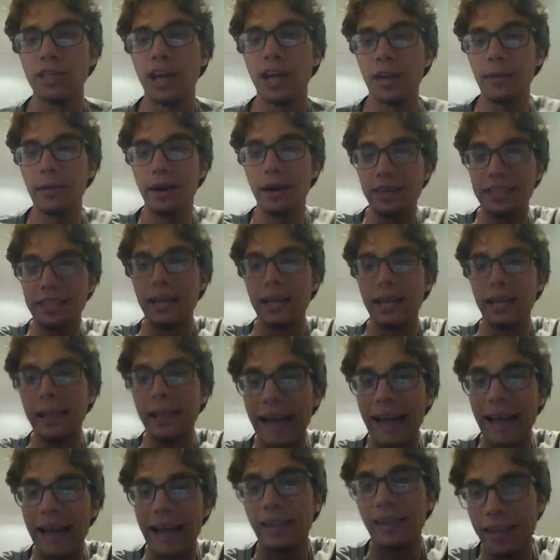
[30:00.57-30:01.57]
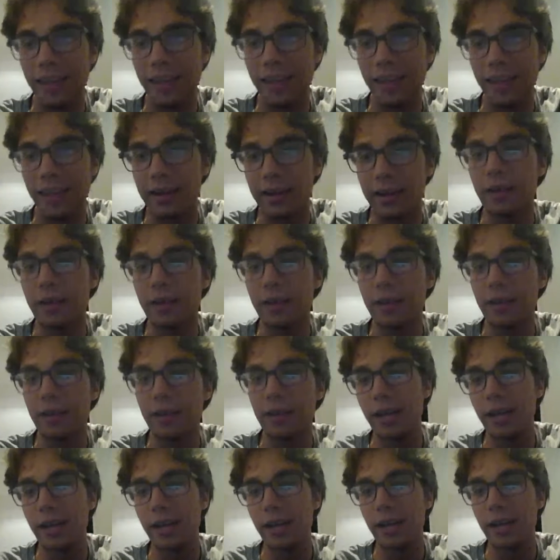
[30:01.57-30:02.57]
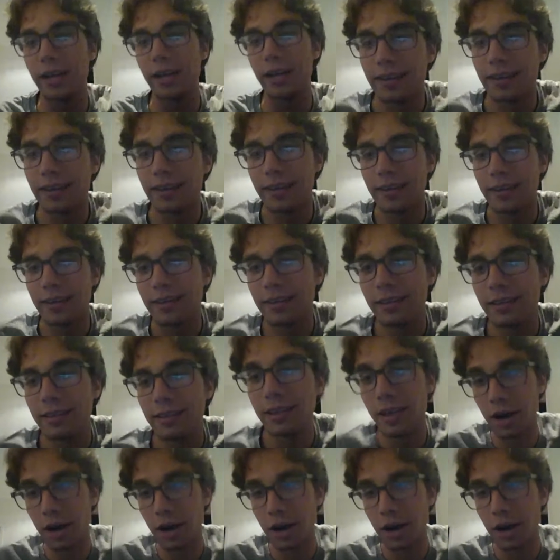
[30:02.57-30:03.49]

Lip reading: Dele Alli young or like young?